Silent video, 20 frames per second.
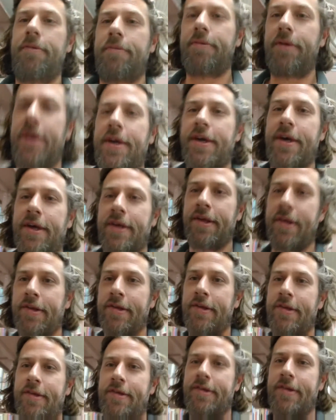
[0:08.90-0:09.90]

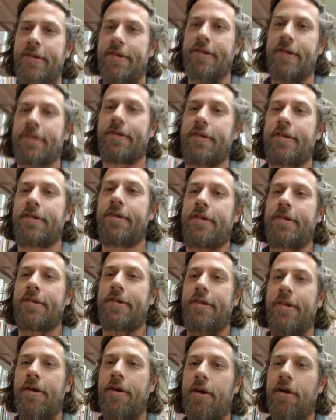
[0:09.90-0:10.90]
because
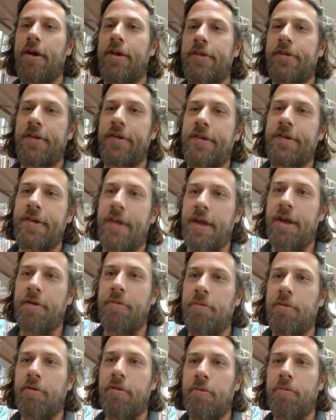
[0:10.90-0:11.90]
they're
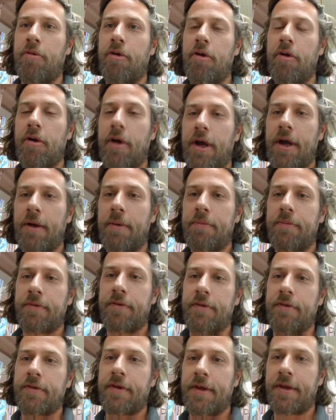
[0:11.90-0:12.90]
unsustainable
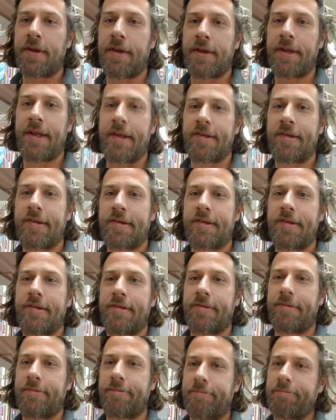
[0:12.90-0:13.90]
programs, and that's
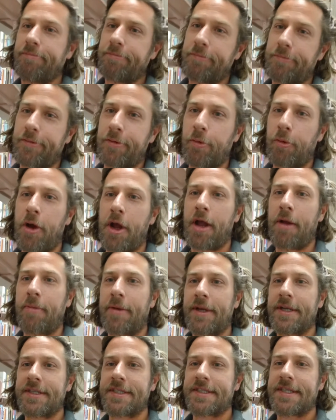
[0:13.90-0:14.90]
the way I'm
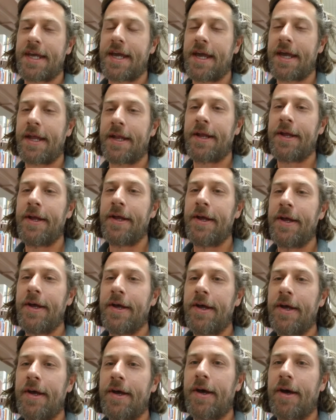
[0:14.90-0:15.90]
going to say it.
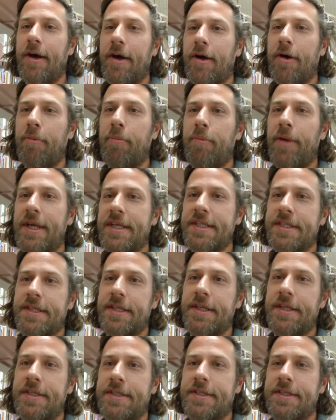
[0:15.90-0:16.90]
Um,
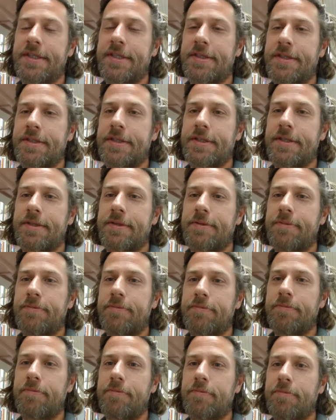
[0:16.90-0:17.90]
basically, this this
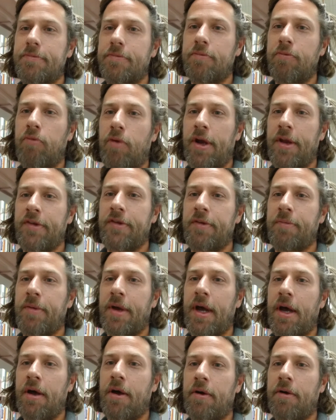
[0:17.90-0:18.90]
one is
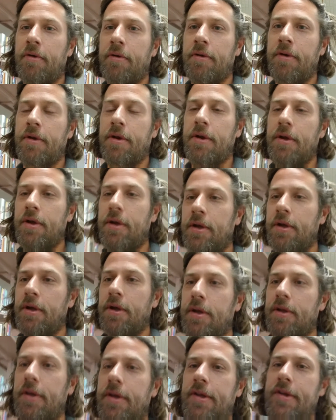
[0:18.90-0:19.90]
about
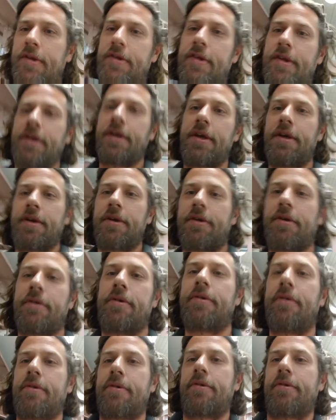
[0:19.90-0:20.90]
let's see,
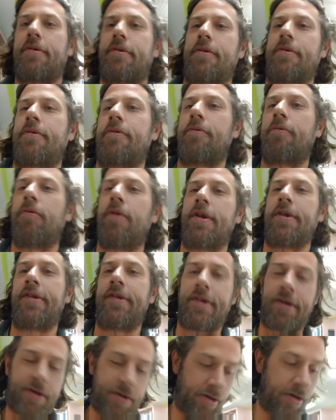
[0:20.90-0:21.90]
what is
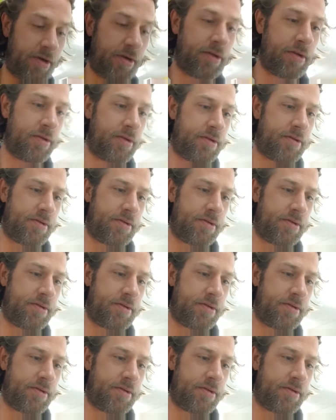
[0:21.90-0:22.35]
it called?